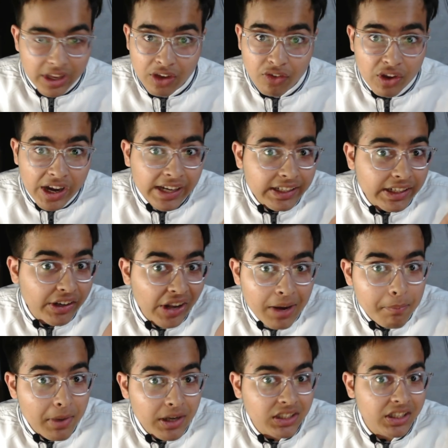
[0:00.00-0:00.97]
even at
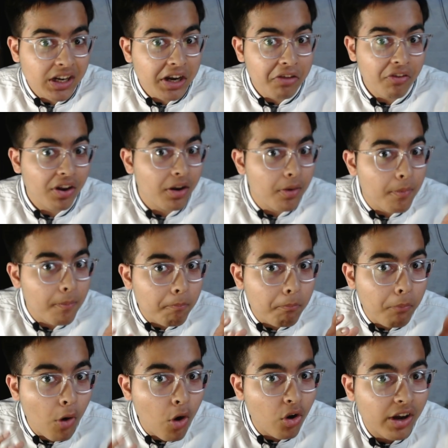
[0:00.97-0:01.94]
grandmaster level,
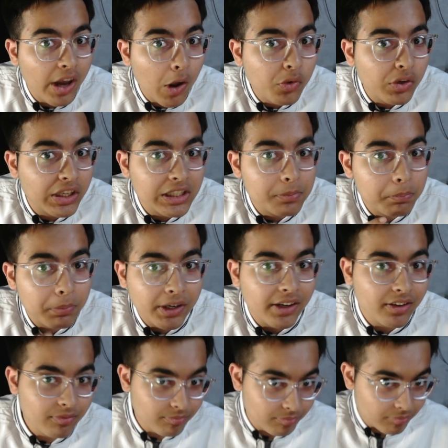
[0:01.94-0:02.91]
pawn cloud is
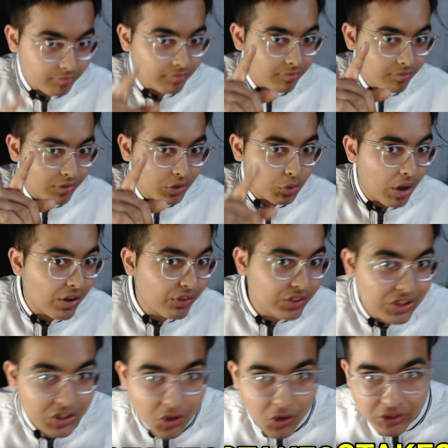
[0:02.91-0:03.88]
played. You have
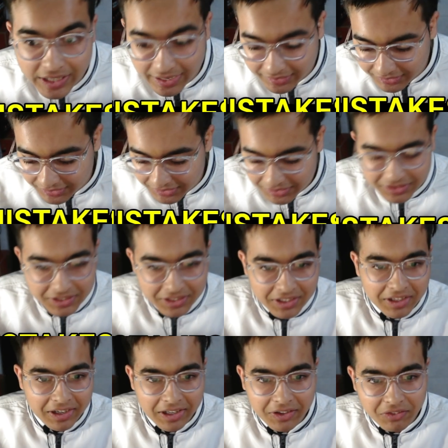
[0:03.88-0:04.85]
saw that.
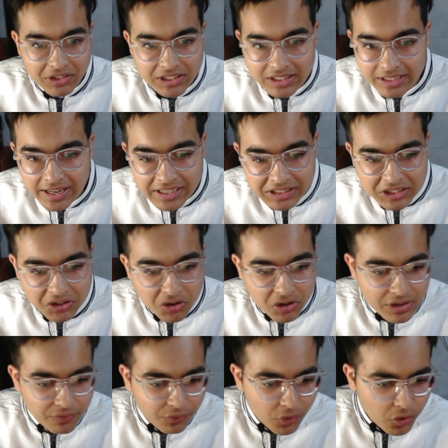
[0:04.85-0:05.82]
Anyways, knight take on
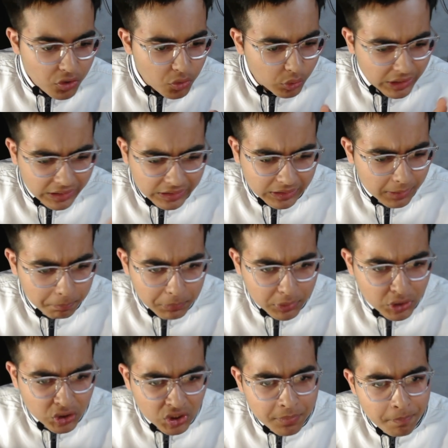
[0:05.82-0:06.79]
e4, you take the
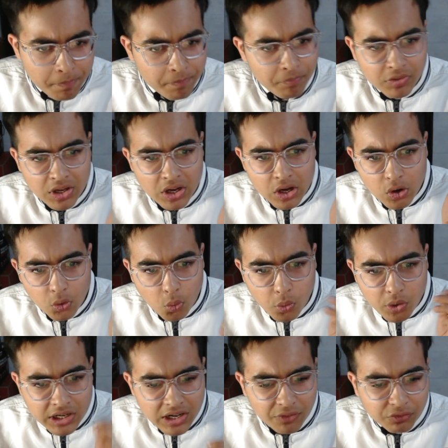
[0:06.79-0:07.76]
bishop,
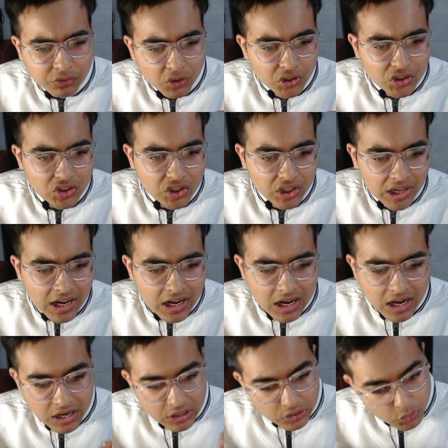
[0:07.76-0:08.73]
queen f3
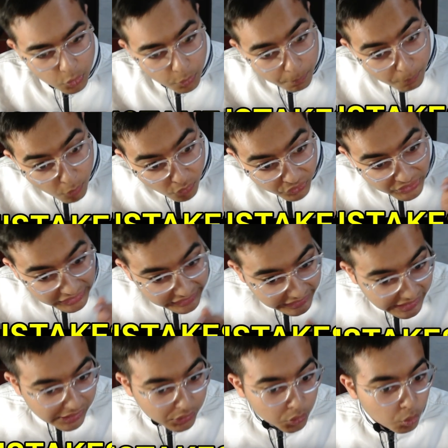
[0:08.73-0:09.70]
check, you move the
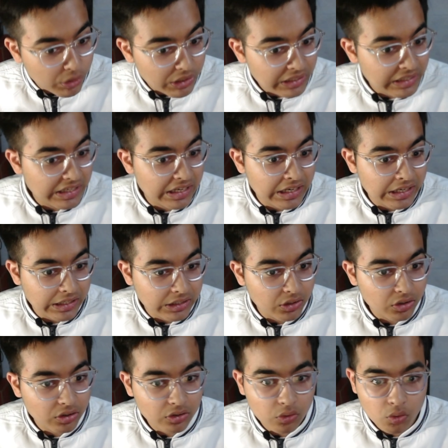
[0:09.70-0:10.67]
king to e8.
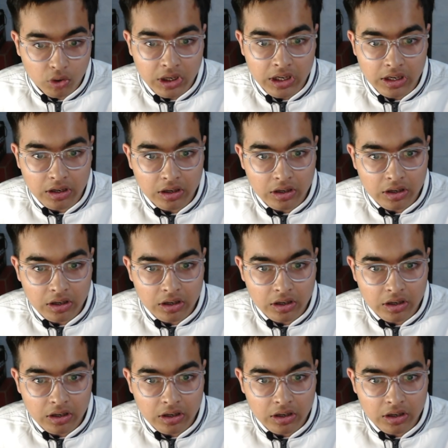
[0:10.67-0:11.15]
Okay.